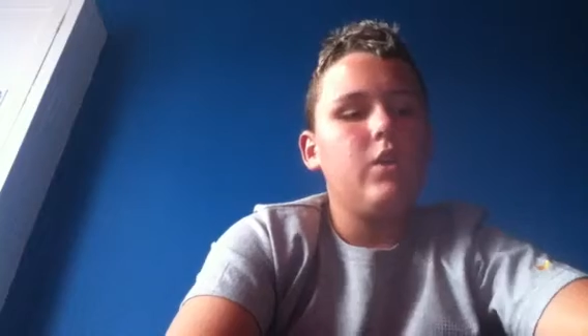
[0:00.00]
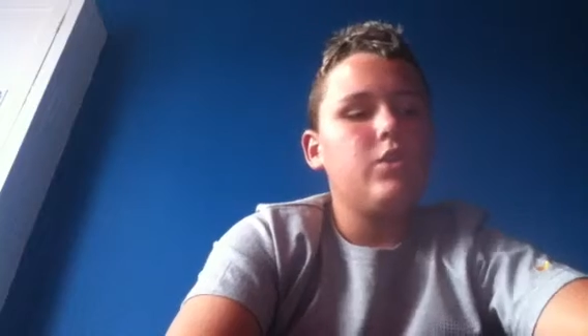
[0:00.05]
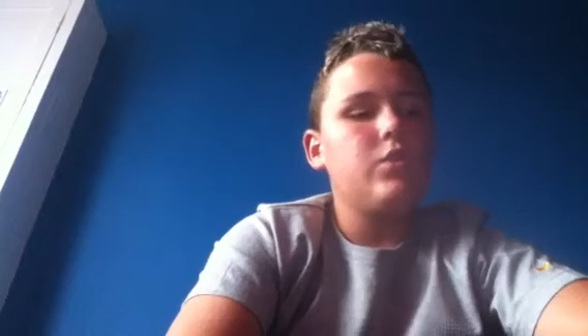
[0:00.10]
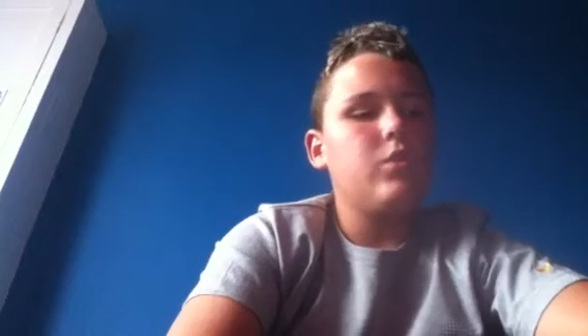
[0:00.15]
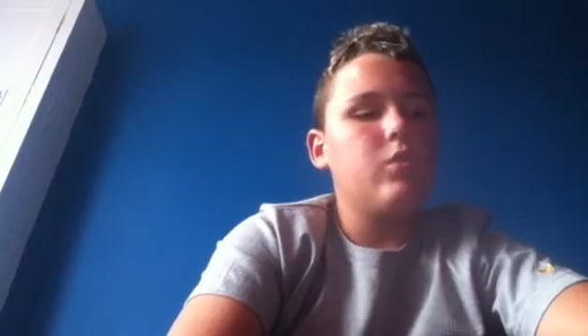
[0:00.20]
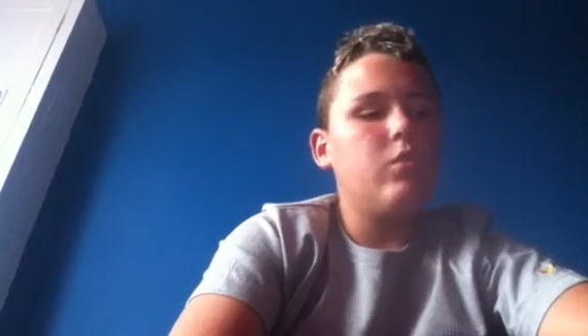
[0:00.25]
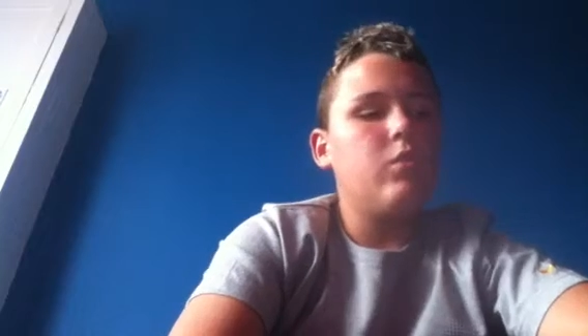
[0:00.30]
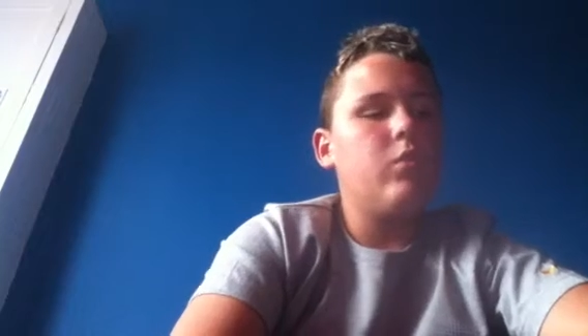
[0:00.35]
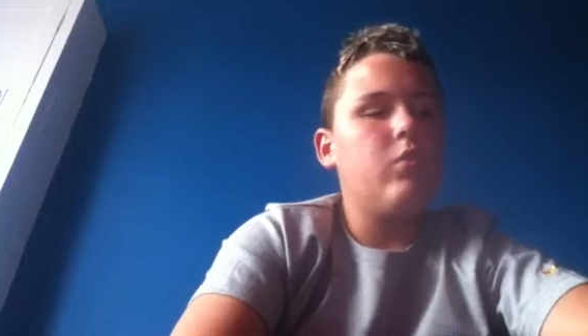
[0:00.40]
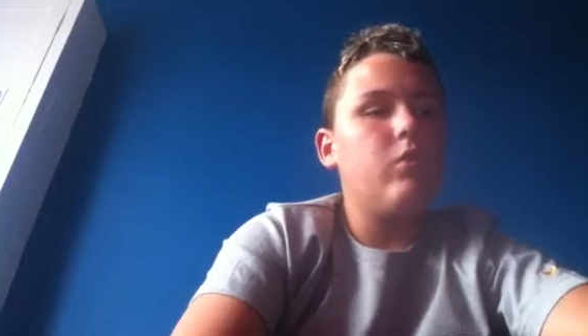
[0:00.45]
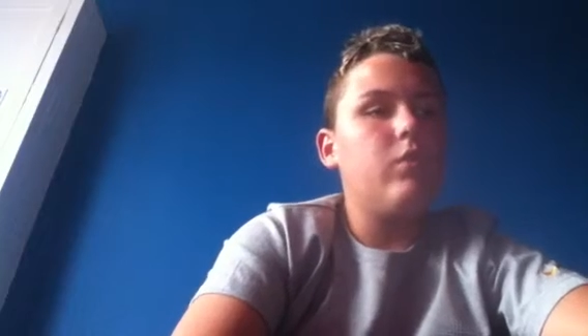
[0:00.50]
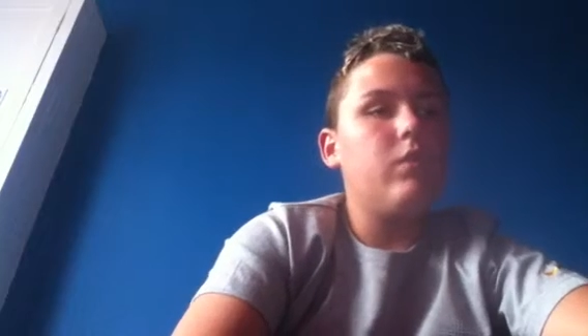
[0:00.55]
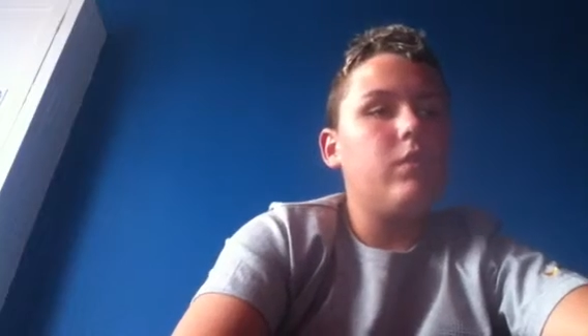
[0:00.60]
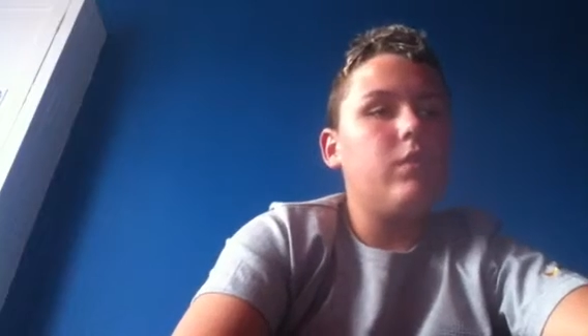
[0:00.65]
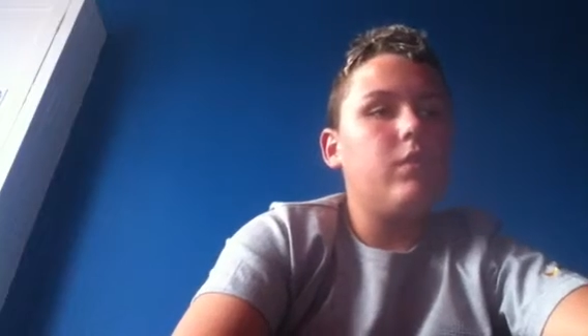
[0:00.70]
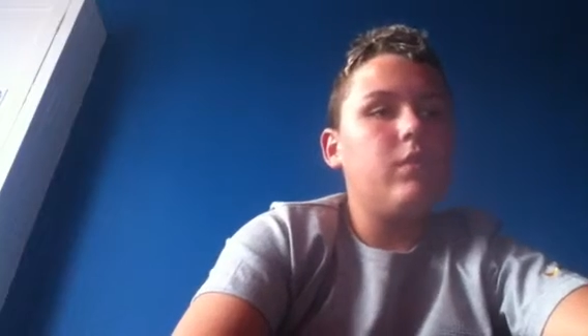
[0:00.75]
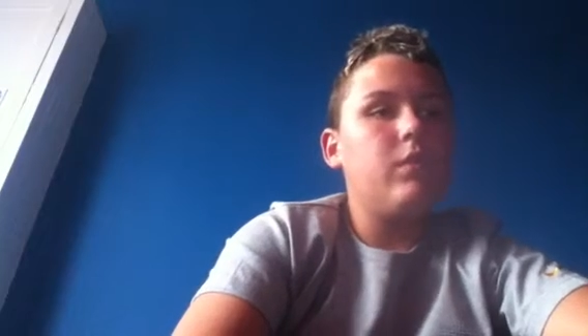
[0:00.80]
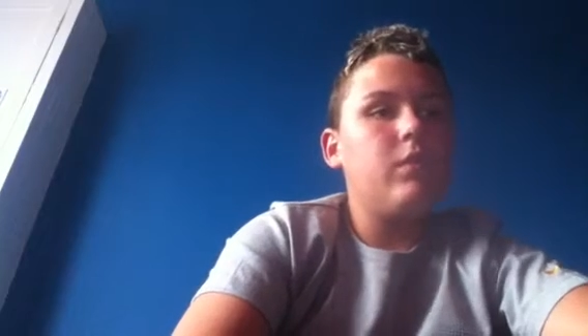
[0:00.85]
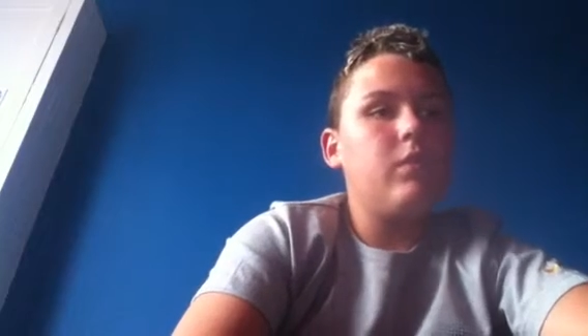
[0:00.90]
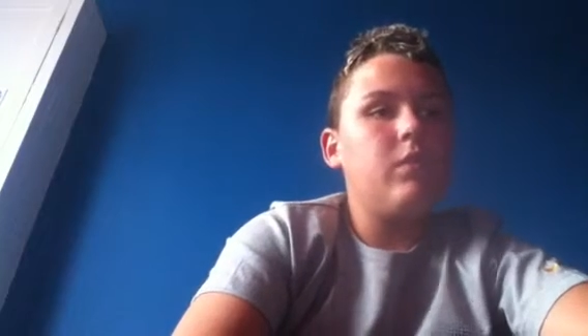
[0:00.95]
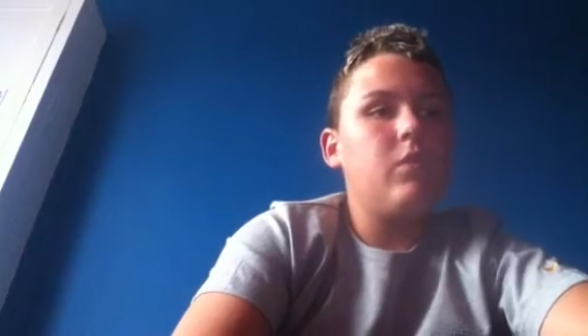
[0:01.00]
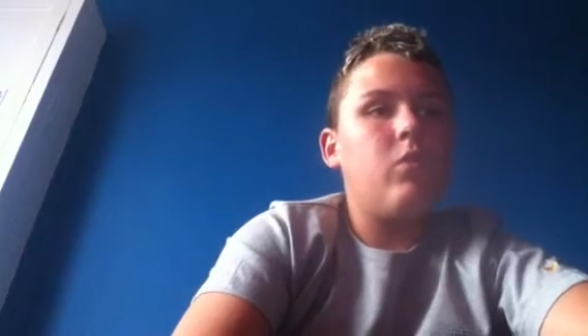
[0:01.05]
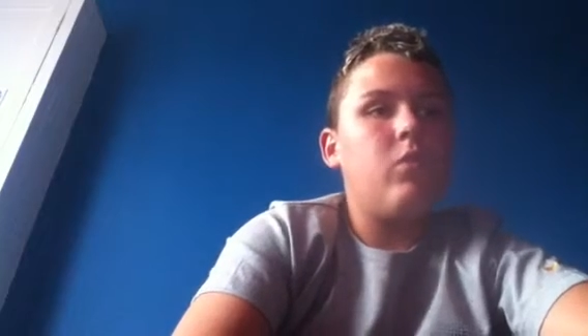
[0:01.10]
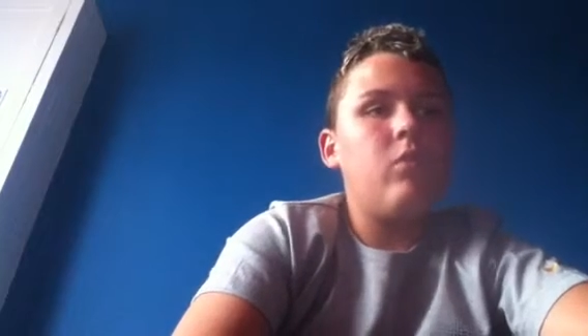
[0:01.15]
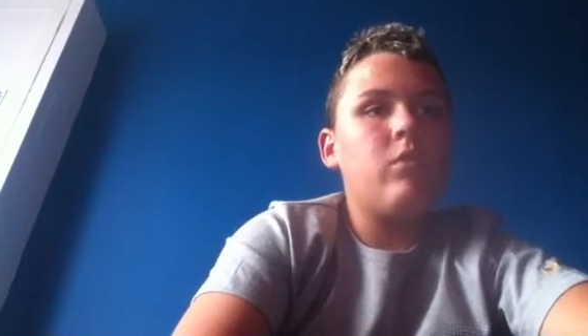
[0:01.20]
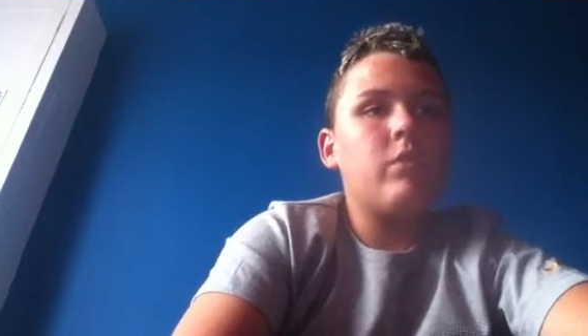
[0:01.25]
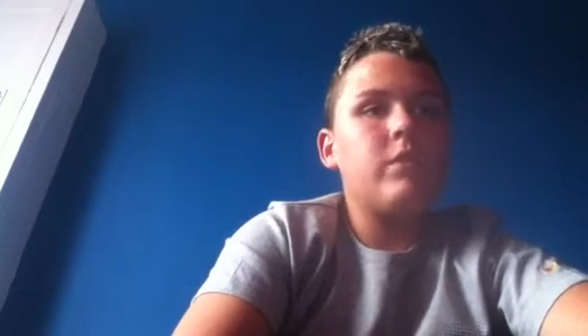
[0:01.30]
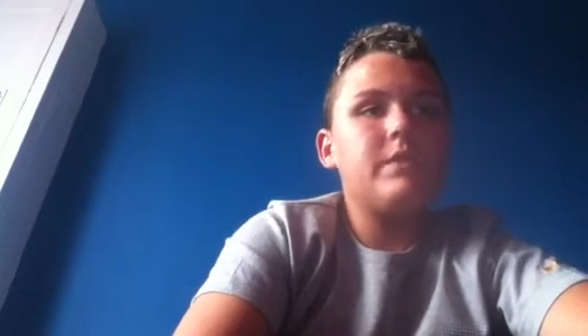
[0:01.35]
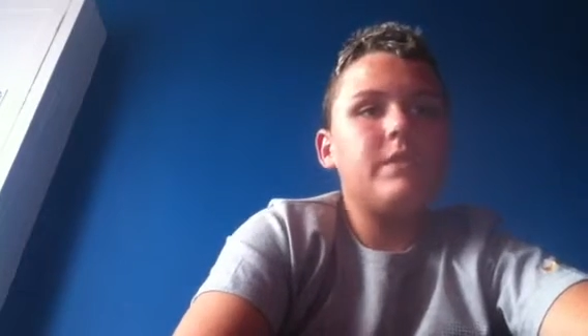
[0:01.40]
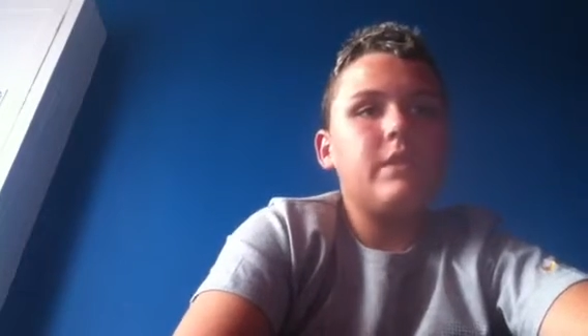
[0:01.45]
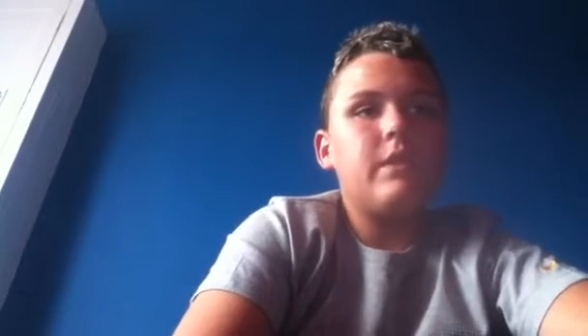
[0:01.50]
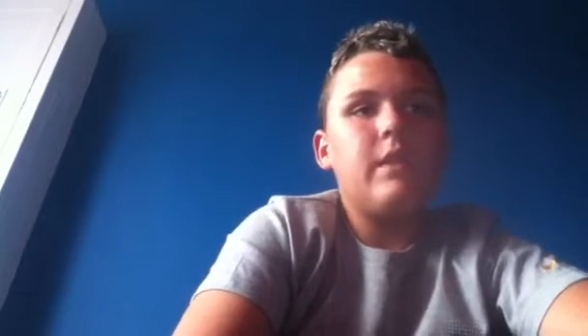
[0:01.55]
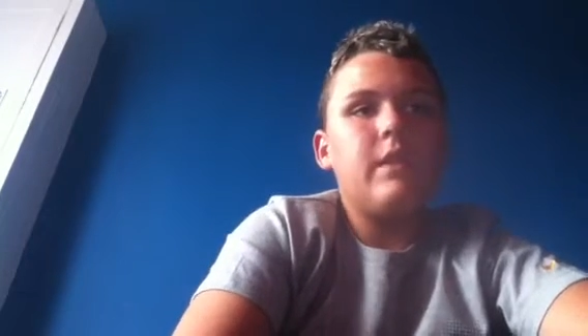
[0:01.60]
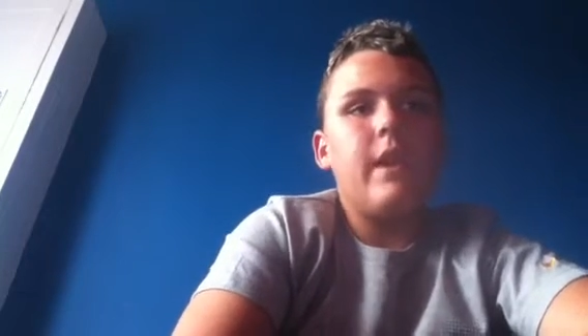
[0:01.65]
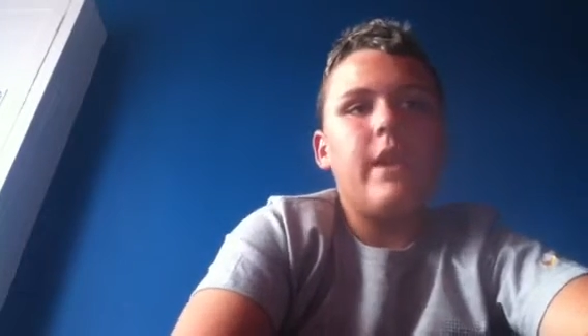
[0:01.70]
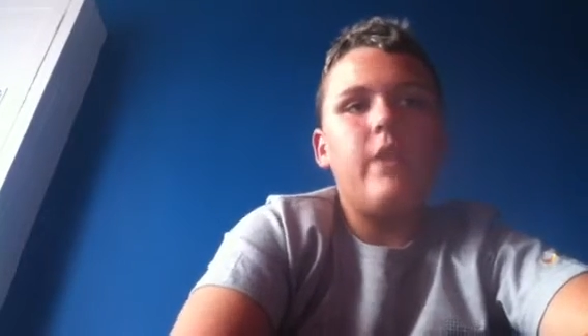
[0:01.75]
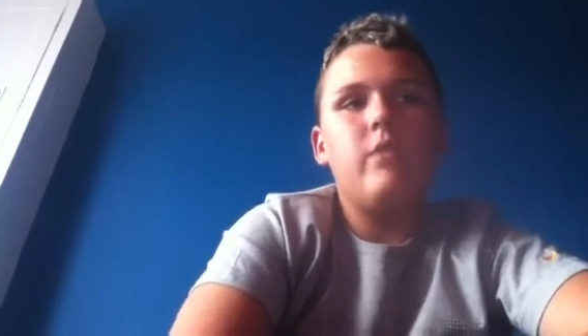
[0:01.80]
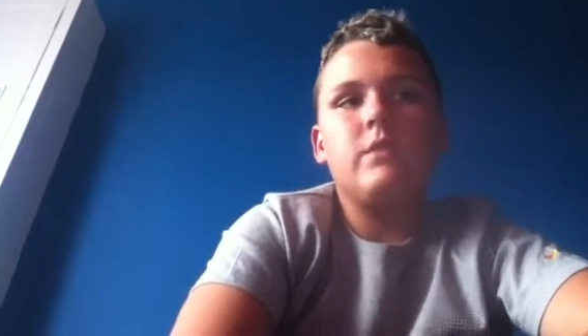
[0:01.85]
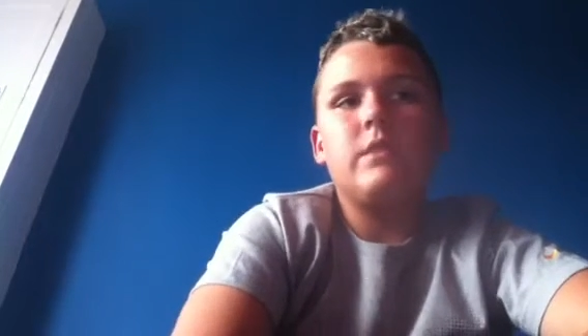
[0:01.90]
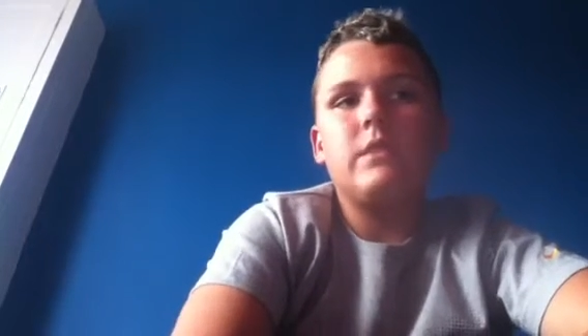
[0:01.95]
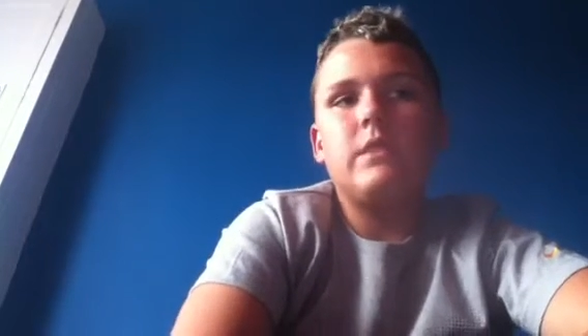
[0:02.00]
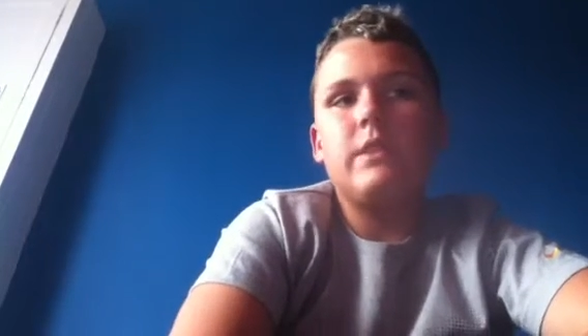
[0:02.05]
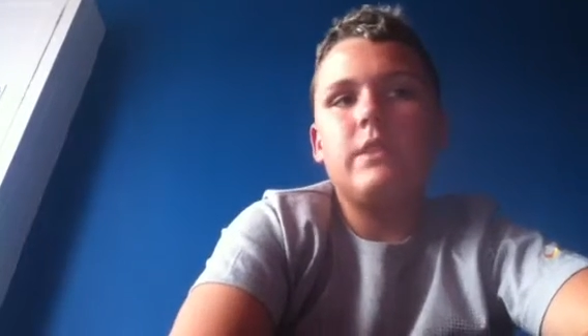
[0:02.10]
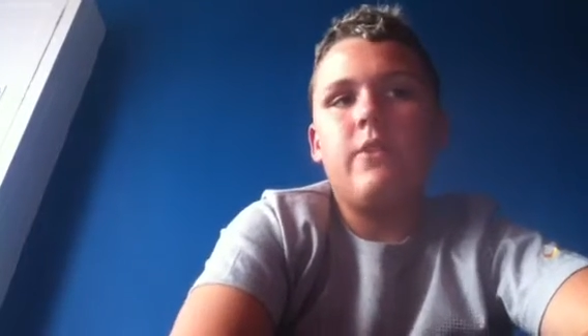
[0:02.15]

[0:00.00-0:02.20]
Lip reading: So the orcas that they house,